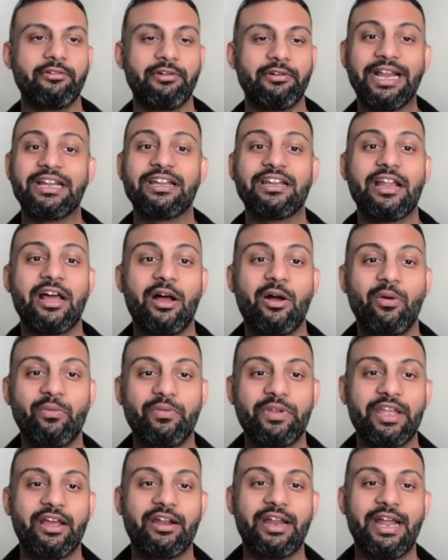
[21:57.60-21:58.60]
right now
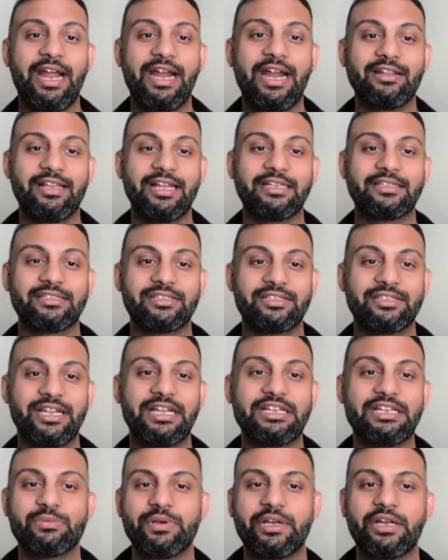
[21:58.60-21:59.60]
we are at that
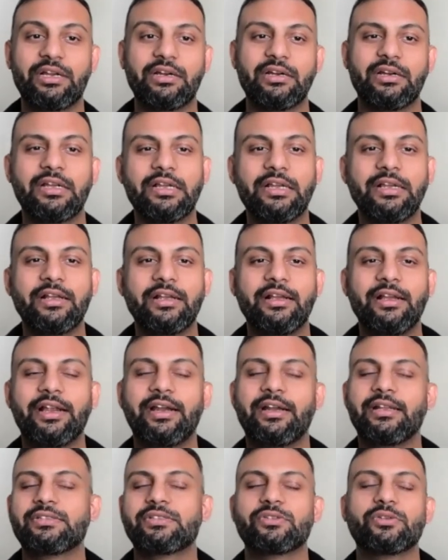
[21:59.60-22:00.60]
stage where
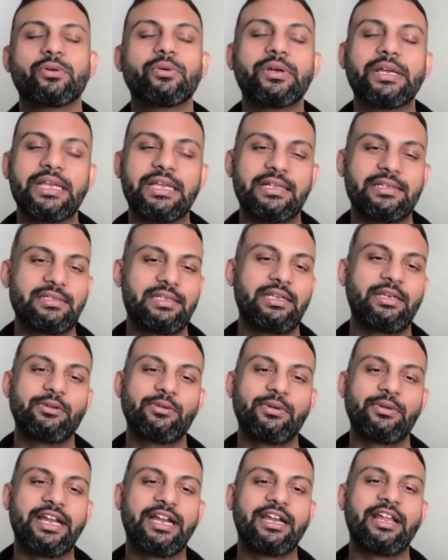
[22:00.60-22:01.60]
it is so easy to
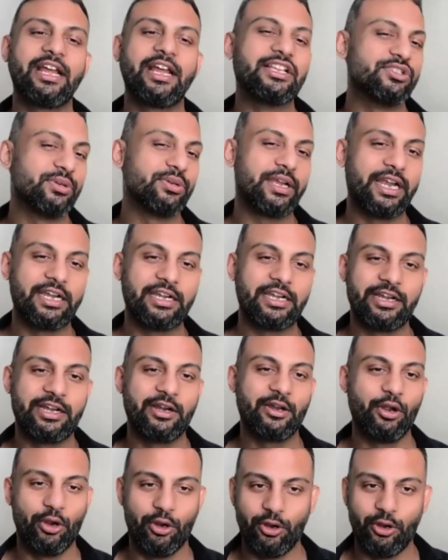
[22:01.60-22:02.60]
get
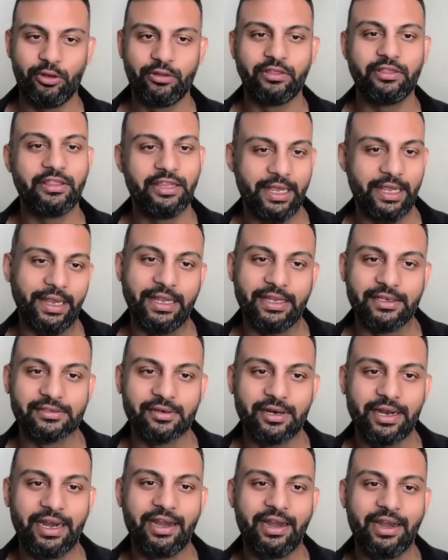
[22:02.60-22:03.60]
educated on things,
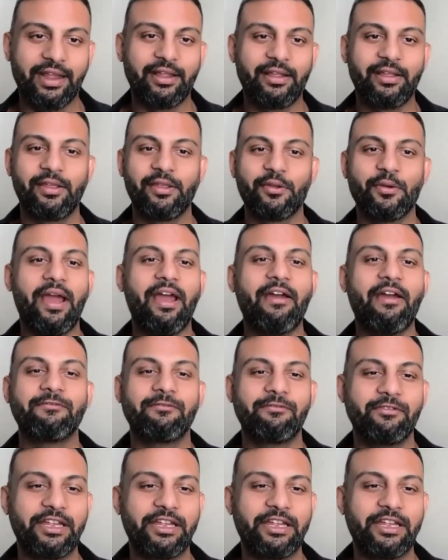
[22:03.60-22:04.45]
right? Like you have